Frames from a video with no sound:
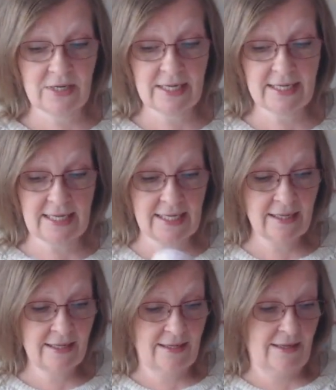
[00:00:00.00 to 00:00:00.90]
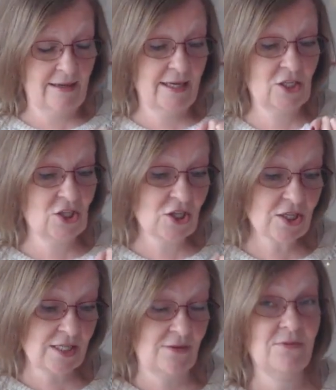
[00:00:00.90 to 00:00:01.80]
Really, I
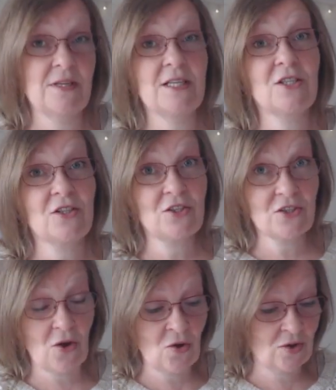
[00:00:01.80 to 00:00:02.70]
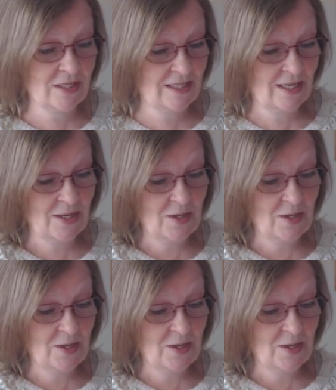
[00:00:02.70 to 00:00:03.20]
should have finished the socks,